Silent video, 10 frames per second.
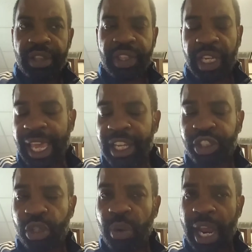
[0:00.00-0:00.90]
the
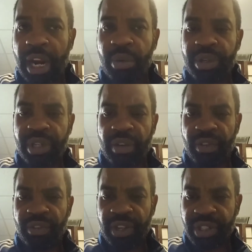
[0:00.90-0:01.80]
last 2 hours of
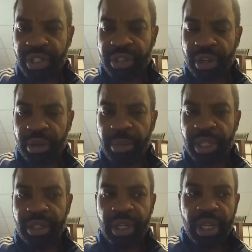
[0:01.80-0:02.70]
a fishing
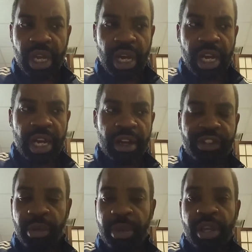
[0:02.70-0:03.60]
tournament,
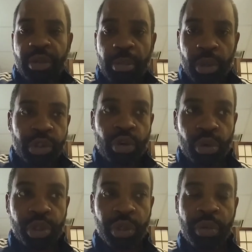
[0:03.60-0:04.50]
to me, are the most
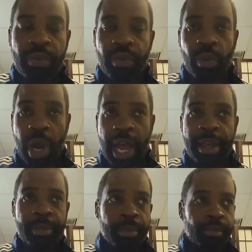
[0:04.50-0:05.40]
crucial. Why?